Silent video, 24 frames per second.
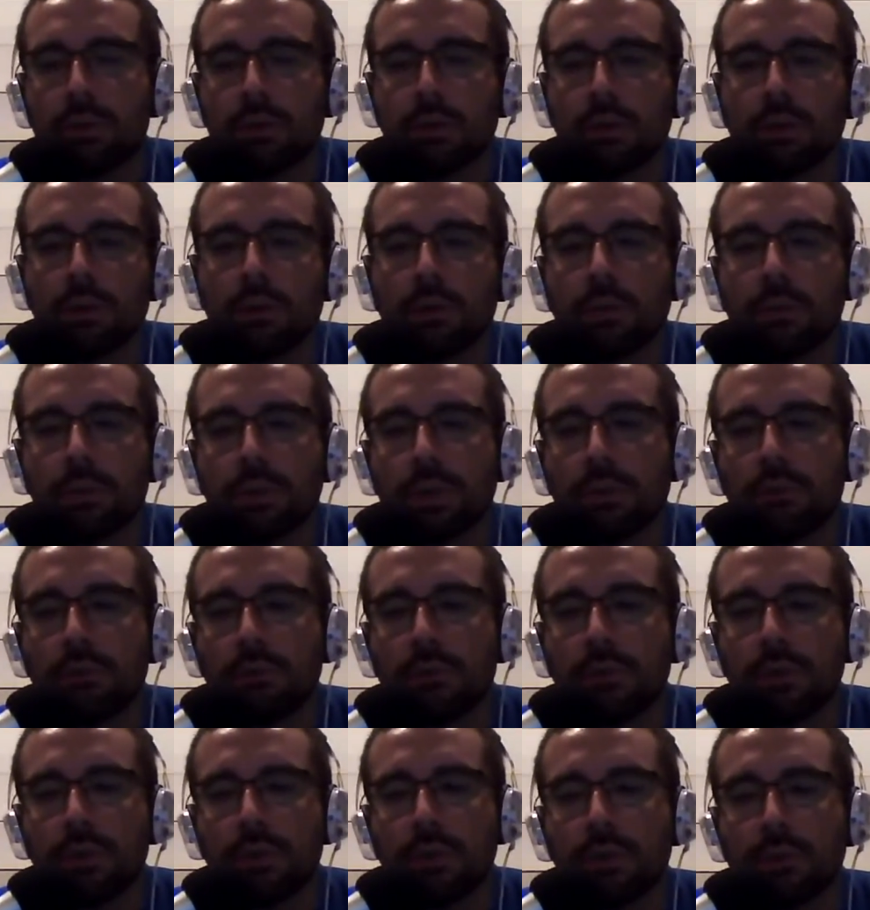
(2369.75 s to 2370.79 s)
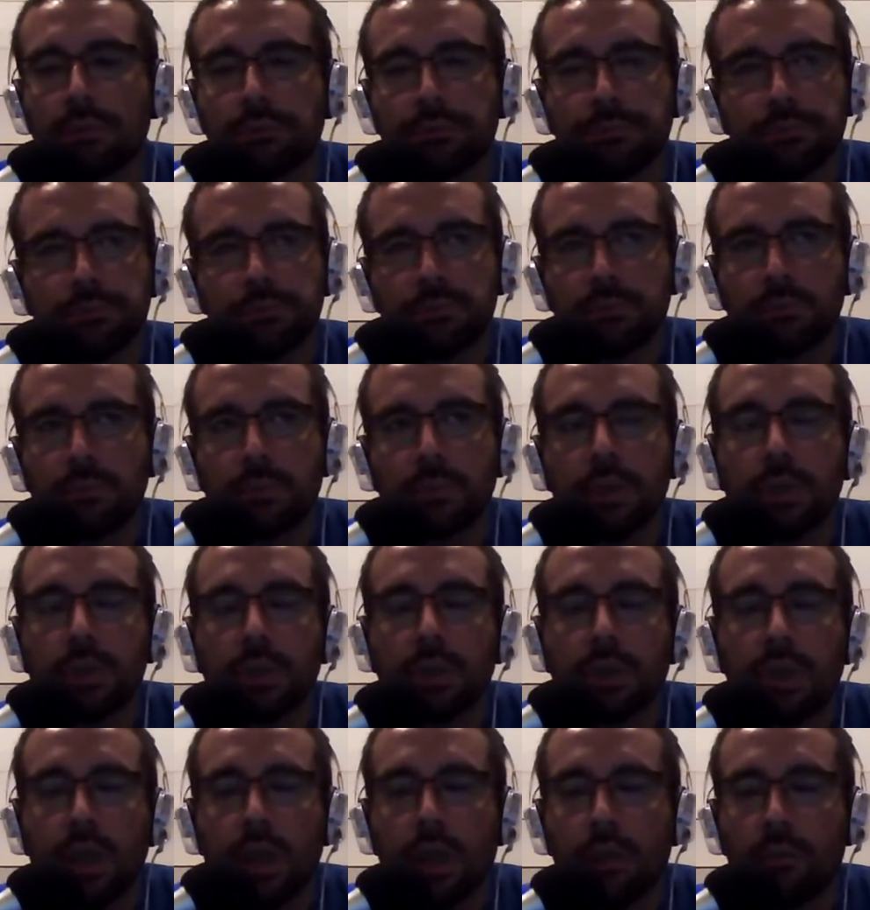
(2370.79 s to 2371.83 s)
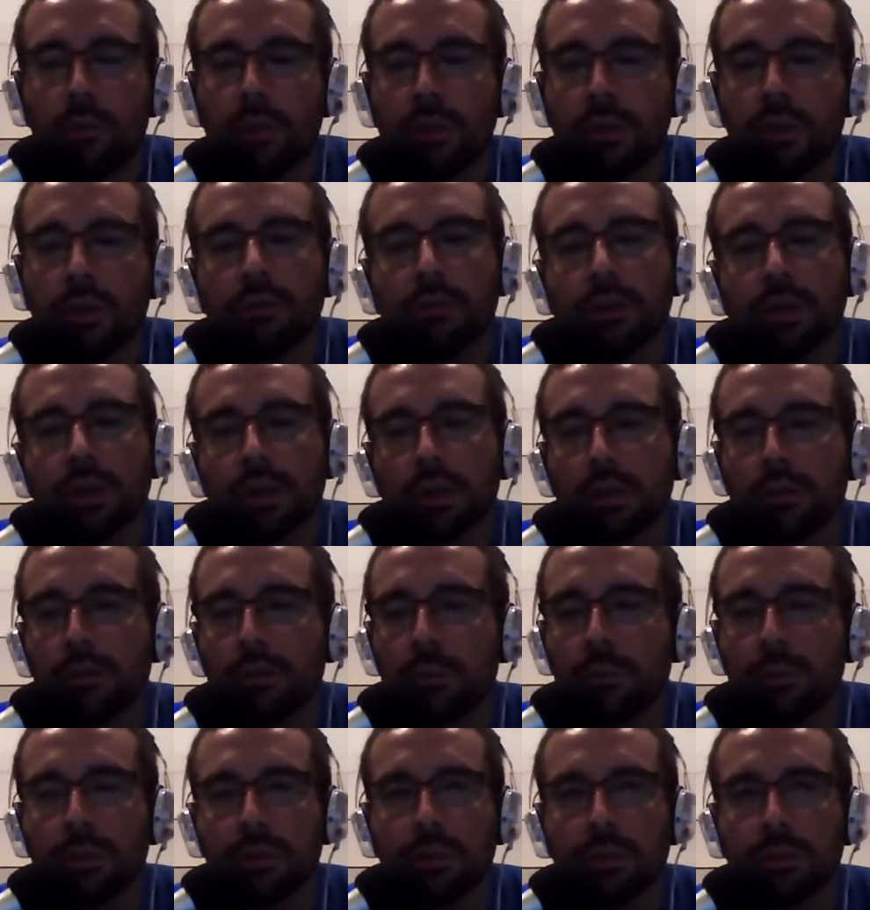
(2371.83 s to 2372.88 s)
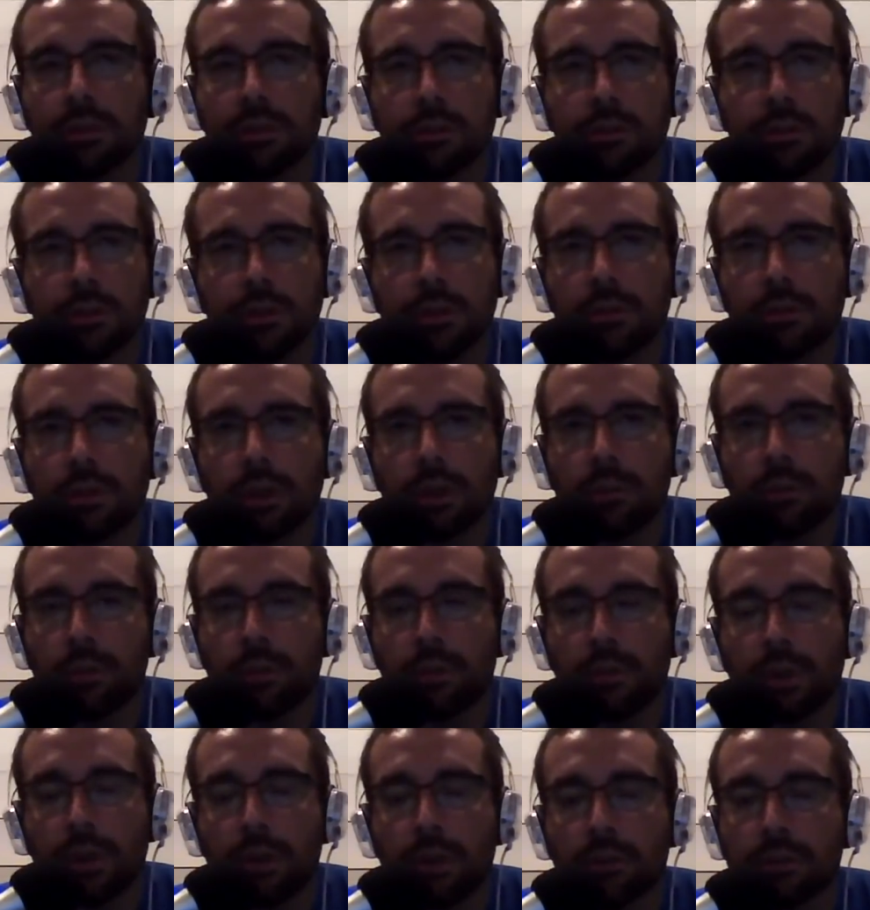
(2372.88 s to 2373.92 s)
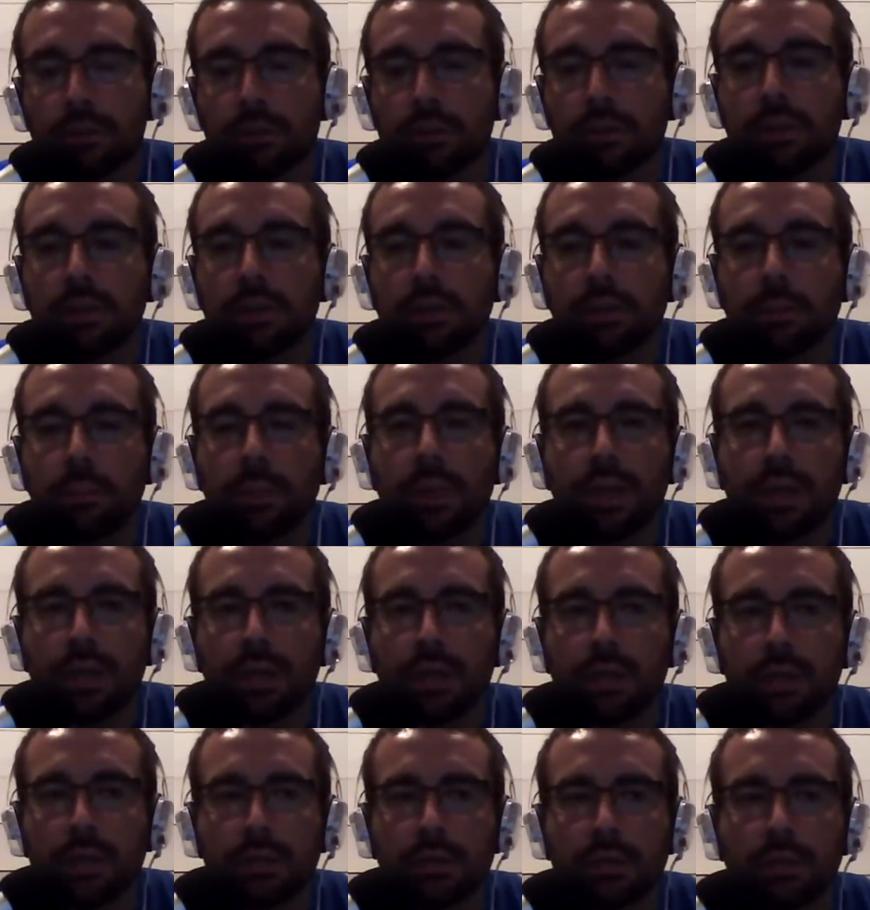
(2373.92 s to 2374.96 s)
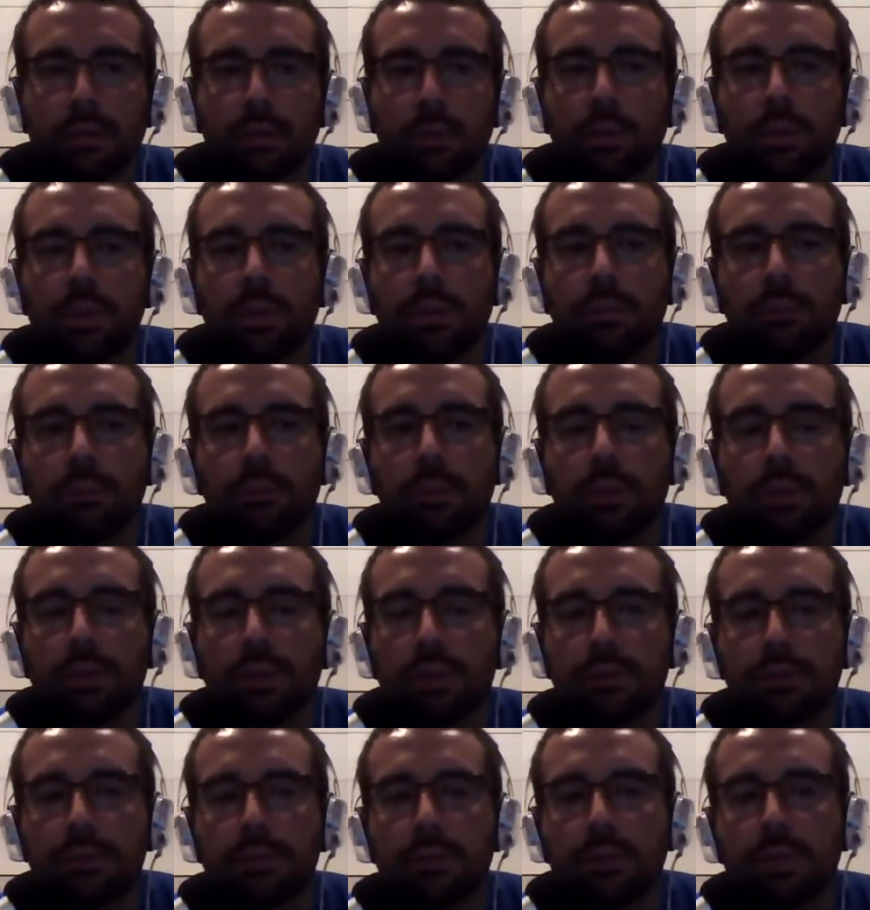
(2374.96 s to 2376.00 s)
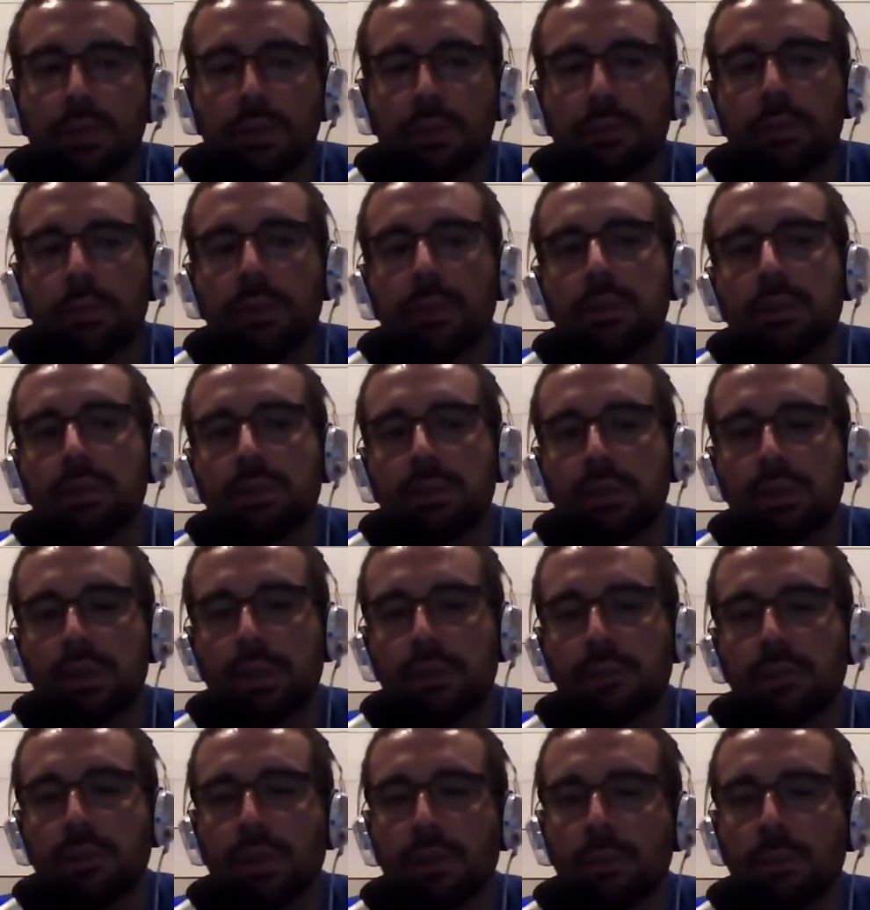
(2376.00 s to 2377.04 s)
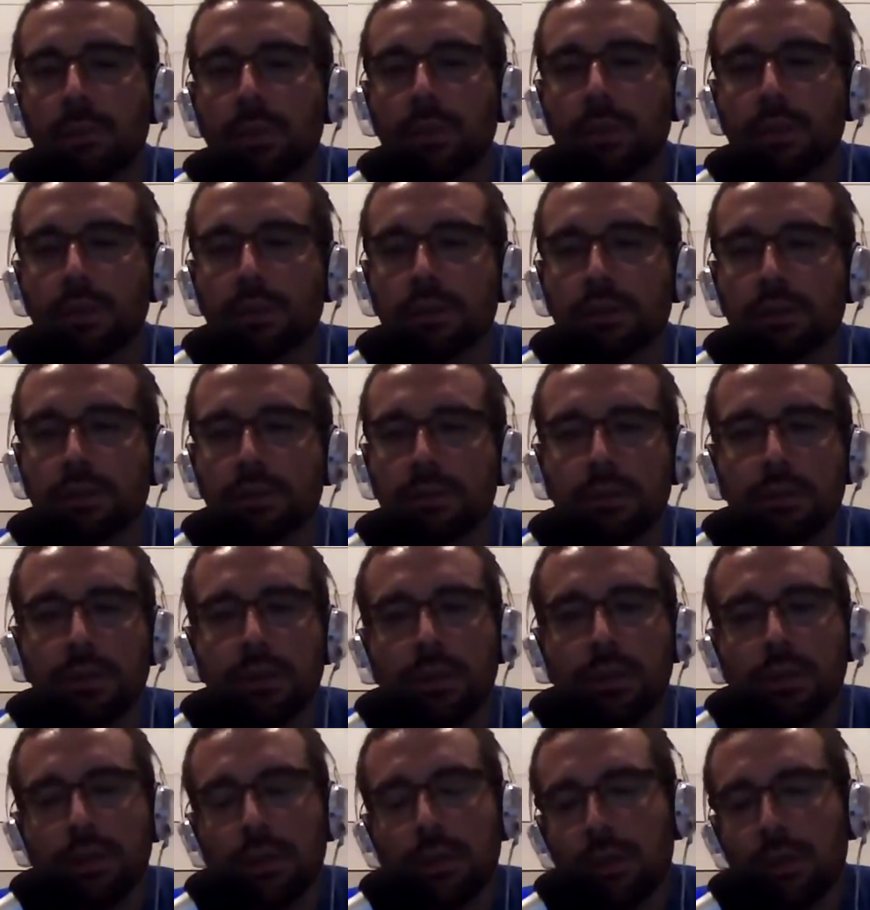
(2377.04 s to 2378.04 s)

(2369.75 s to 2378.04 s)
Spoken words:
So, I mean, I've been known to leave up to, a couple thousand. Just depends on the week. But this week, especially 78 players,